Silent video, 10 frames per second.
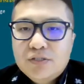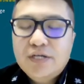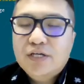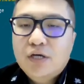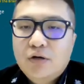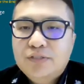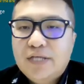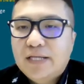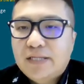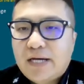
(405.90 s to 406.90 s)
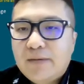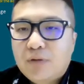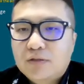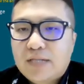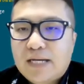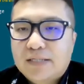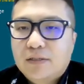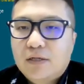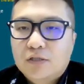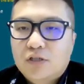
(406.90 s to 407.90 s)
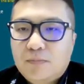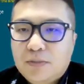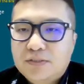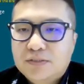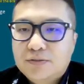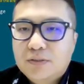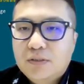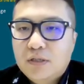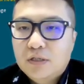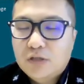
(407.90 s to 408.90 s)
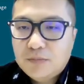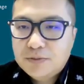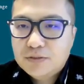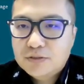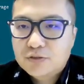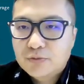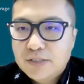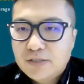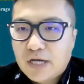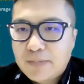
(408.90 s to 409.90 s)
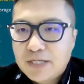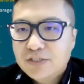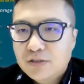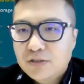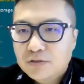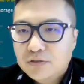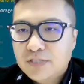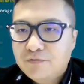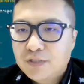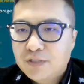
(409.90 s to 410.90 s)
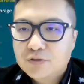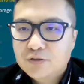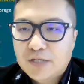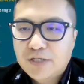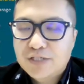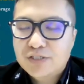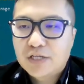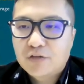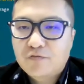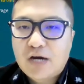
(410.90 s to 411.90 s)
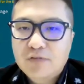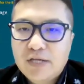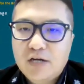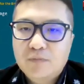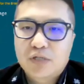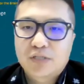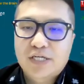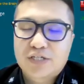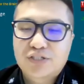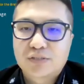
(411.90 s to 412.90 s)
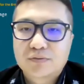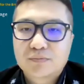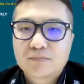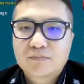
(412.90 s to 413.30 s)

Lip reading: JinKO C&I product adopts 3-dimensional safety strategy and 5-layer protection.